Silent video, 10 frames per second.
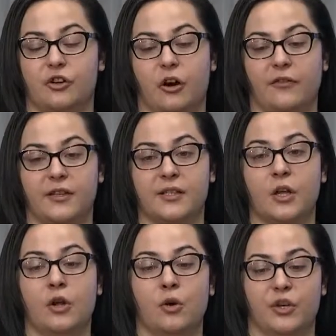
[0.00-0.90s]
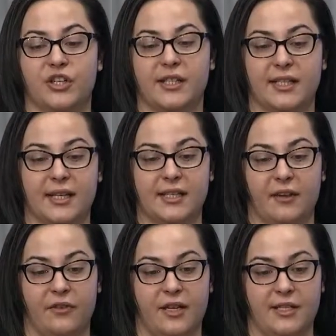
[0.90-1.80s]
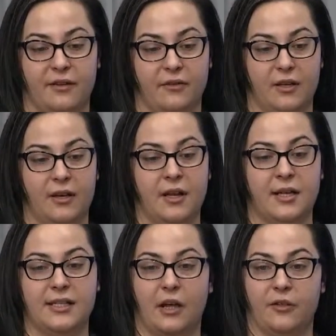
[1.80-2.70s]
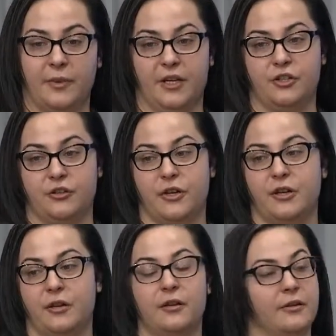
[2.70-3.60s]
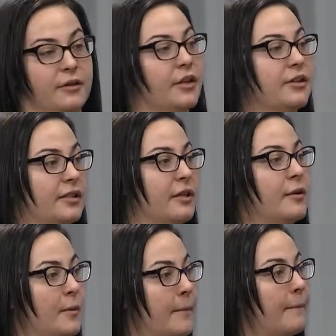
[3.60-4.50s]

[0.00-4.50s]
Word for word: office, which is 677 South Main Street. Now, Melissa, I have a